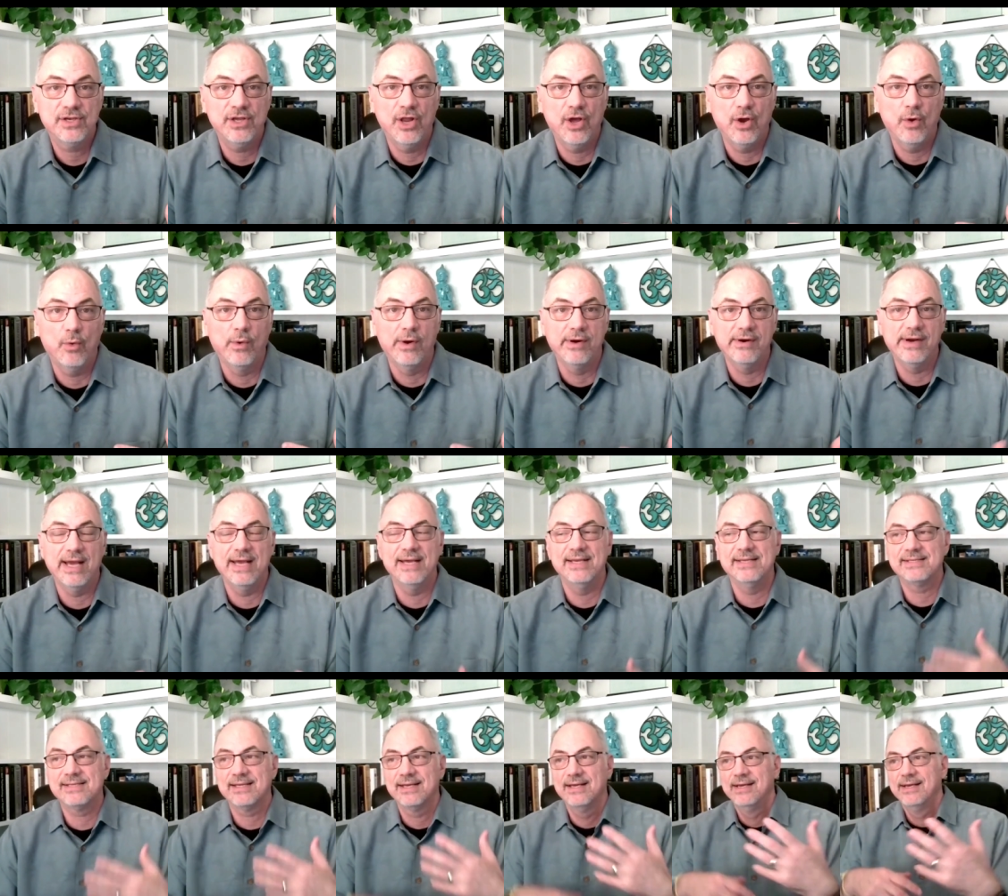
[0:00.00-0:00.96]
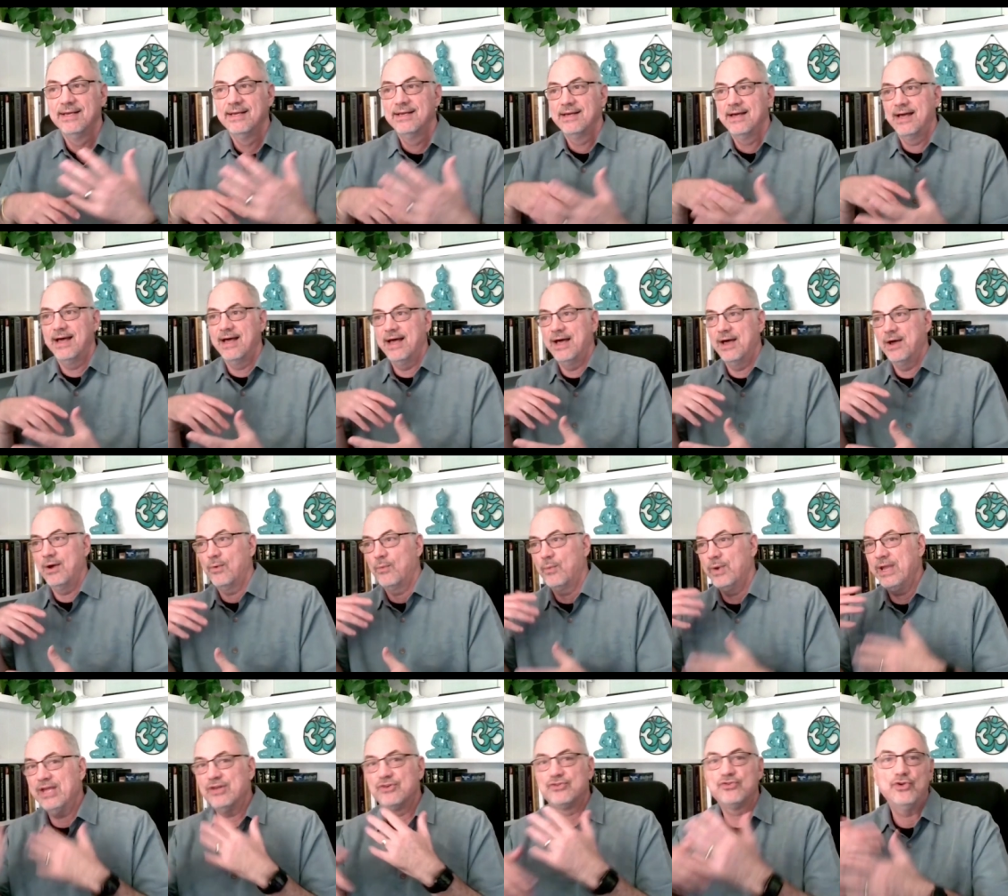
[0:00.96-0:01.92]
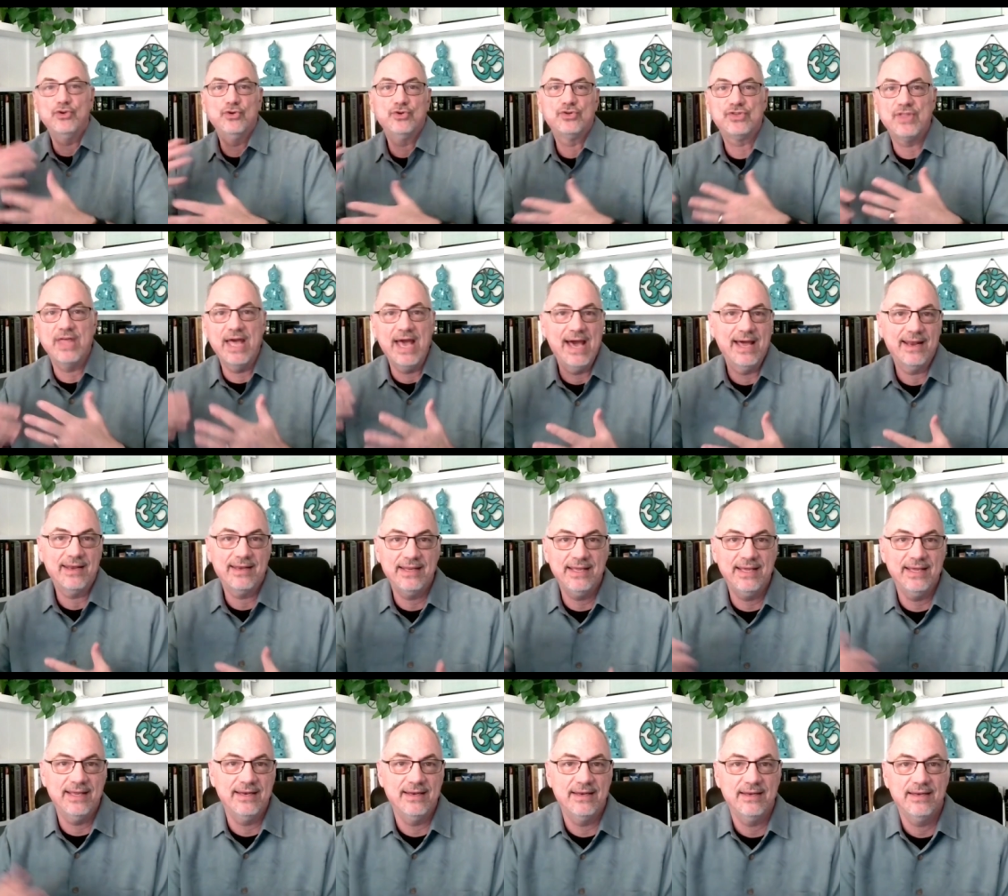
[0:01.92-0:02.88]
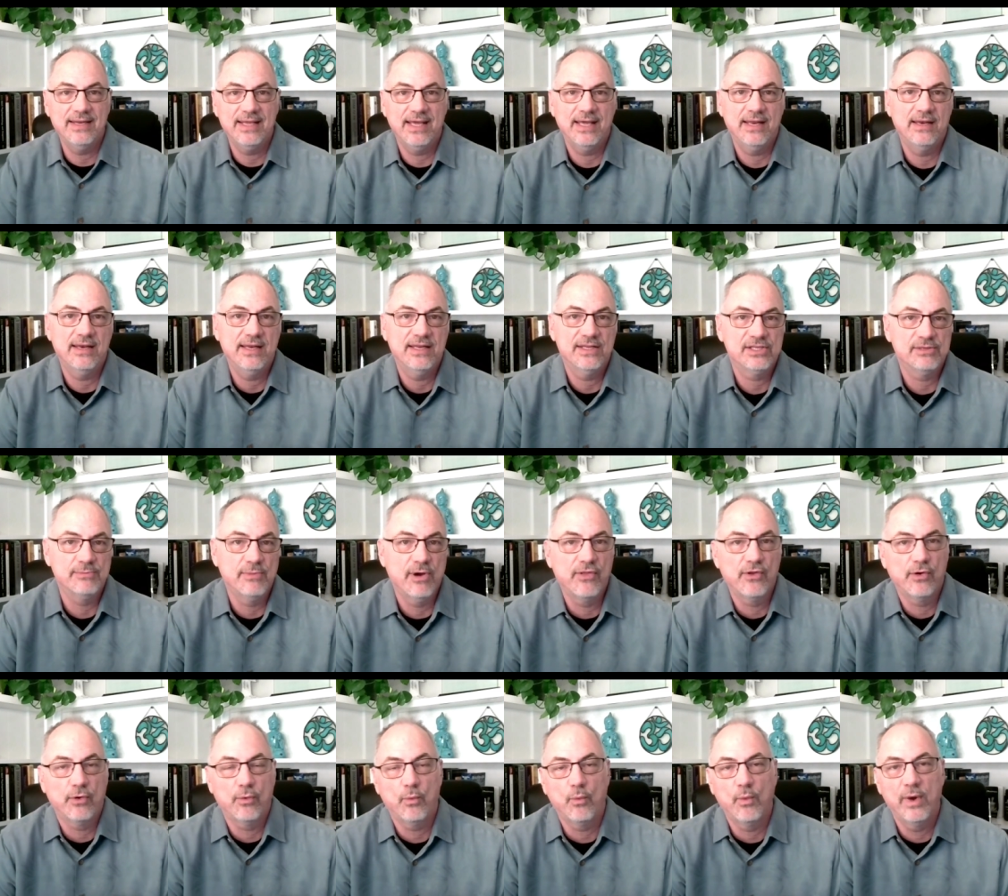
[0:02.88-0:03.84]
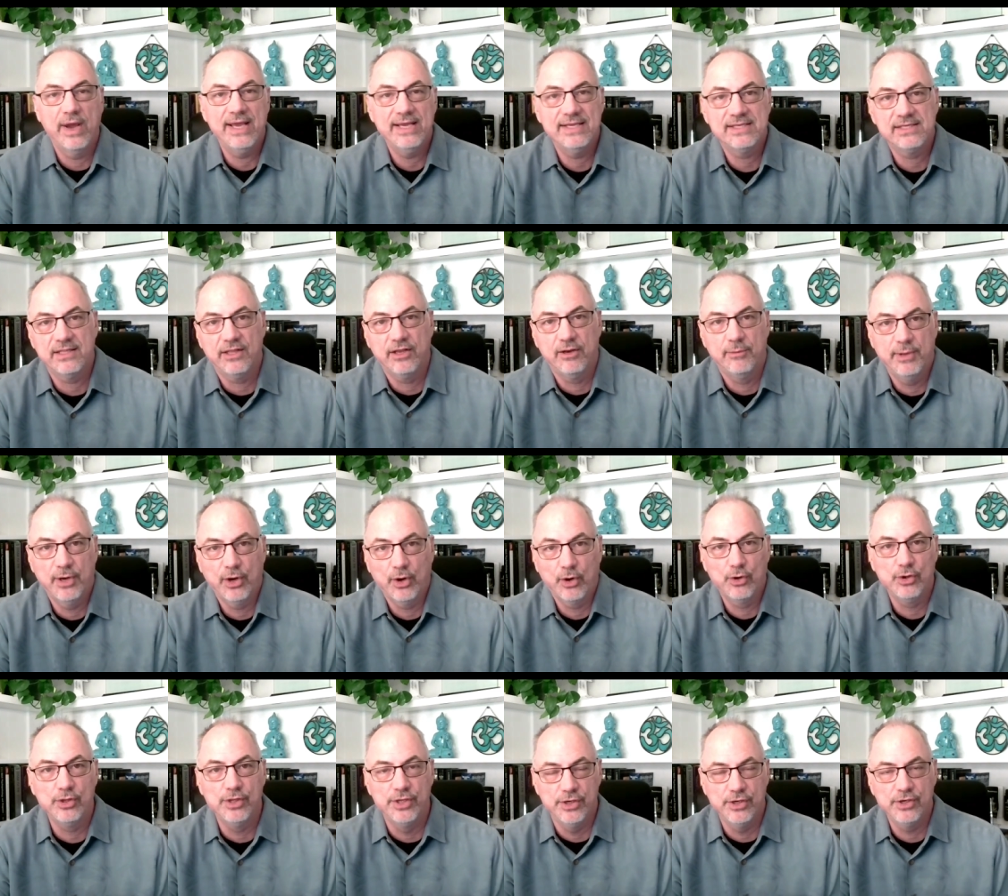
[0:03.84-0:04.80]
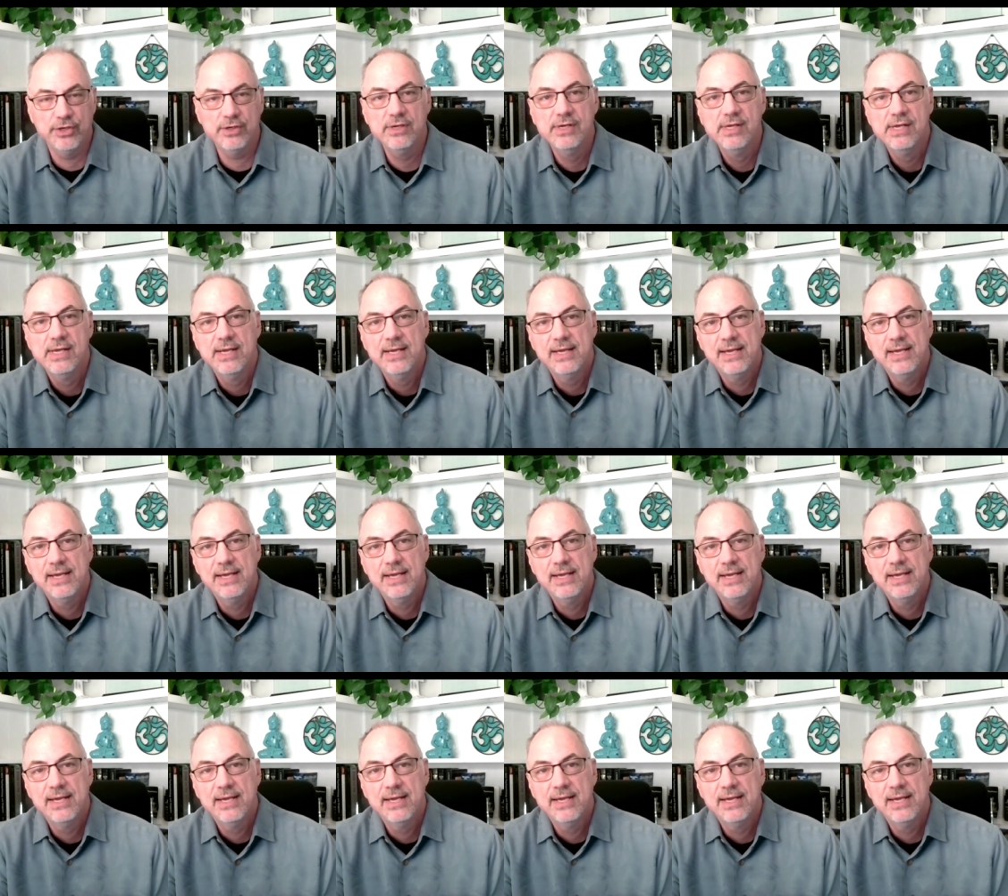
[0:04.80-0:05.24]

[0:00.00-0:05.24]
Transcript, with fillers: You know, whereas uh, we introduced that in in some other ways a little bit earlier.